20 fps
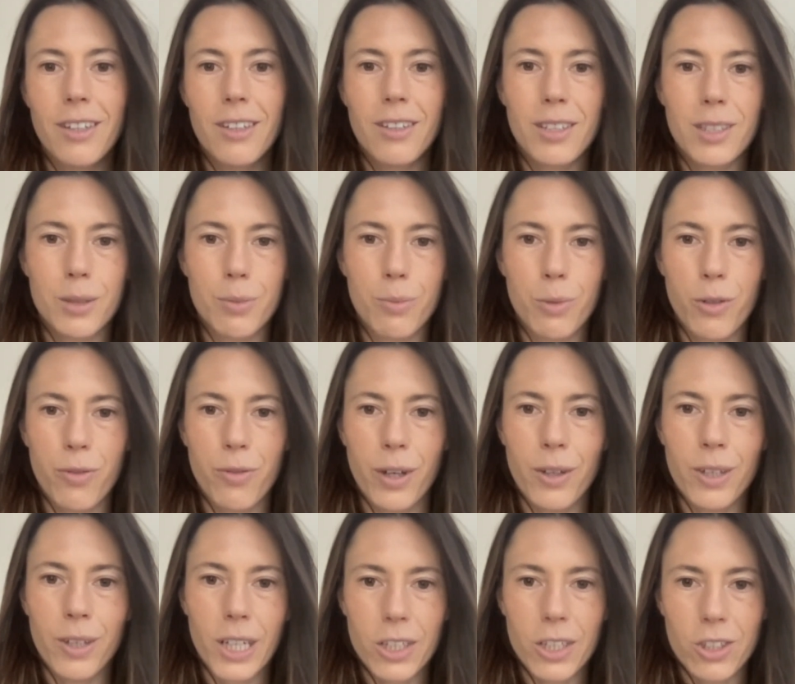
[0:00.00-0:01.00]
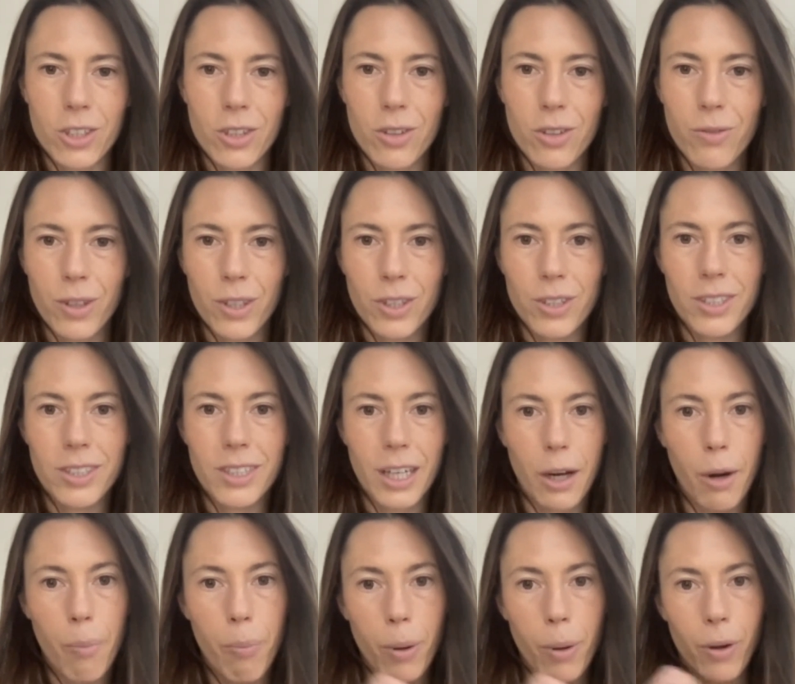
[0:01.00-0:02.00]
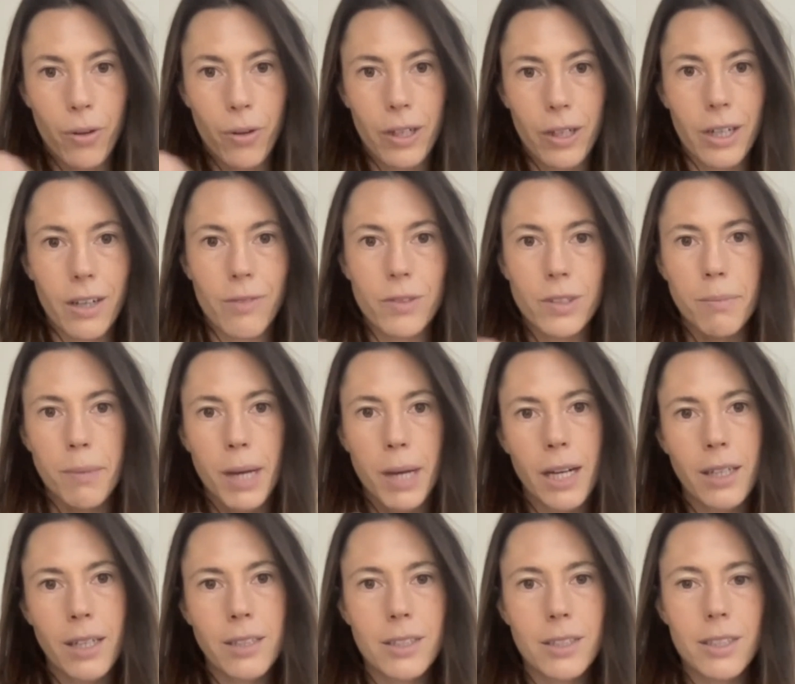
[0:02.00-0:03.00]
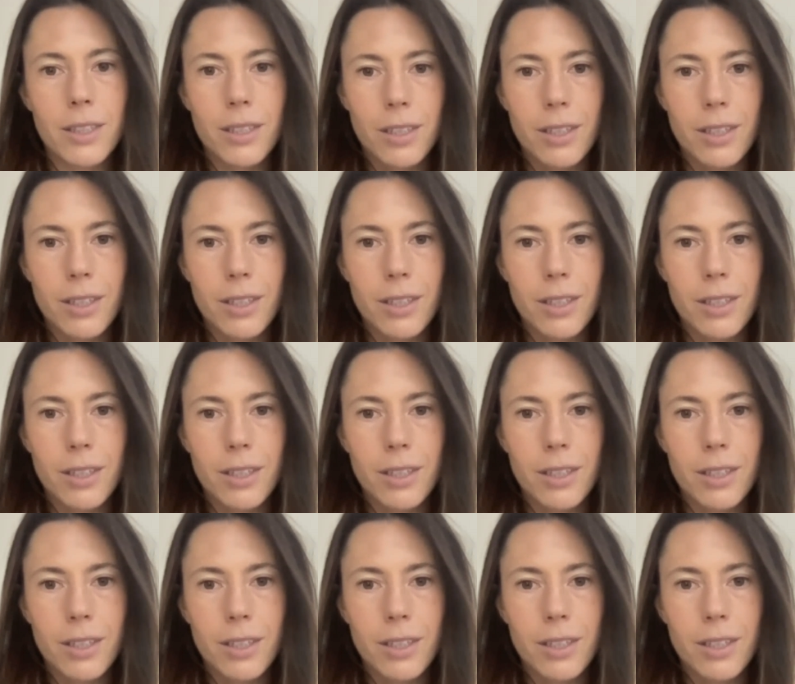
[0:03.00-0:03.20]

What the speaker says: That's more foundational versus like a pulling of demand.